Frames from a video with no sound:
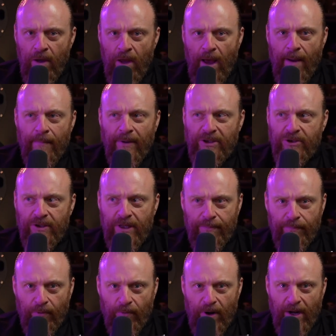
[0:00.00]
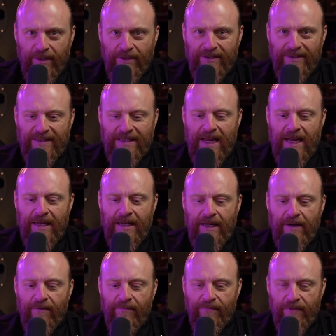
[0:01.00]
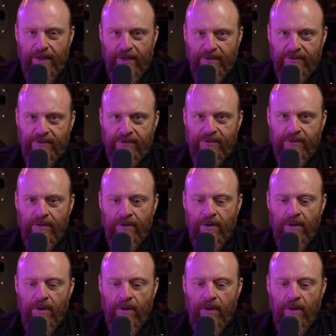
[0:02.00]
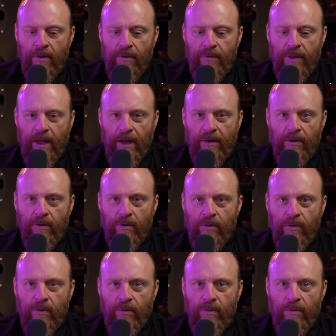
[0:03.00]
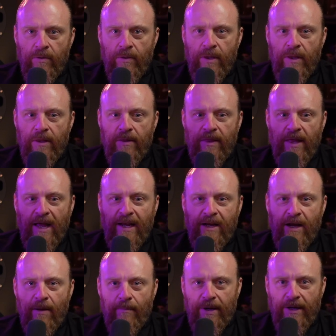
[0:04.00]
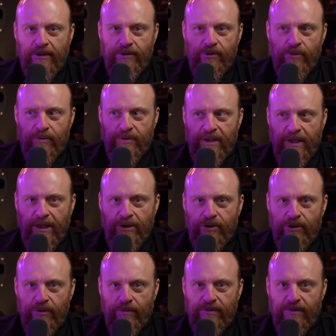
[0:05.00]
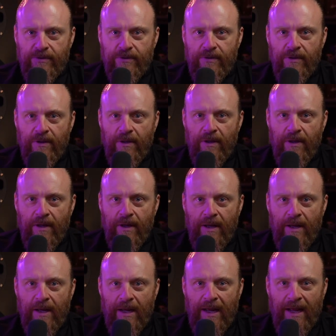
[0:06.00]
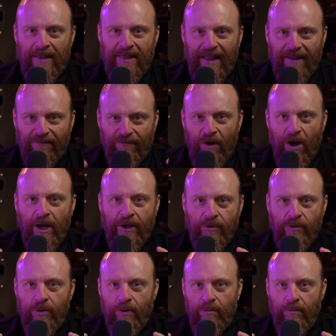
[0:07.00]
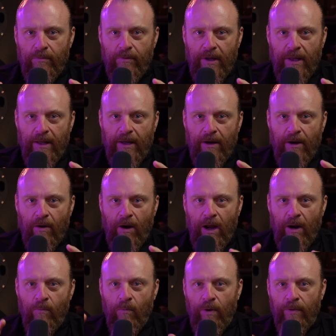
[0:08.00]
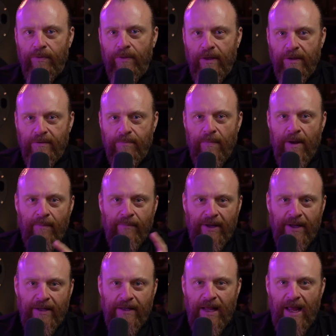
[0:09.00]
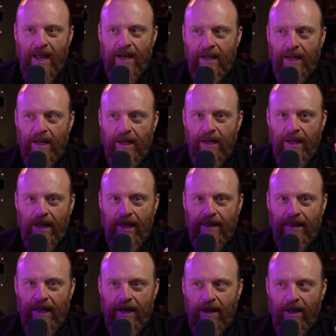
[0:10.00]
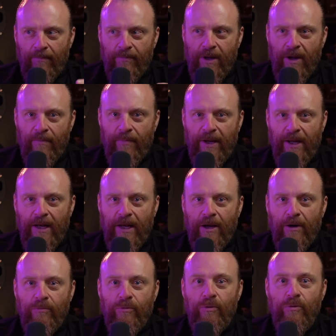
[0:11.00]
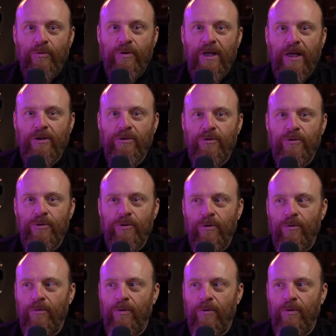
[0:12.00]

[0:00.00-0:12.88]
a much deeper understanding of this, that th- they come in as your teachers, and they find you, and they go, "I want this, mommy and daddy," and then I'm coming in here to teach you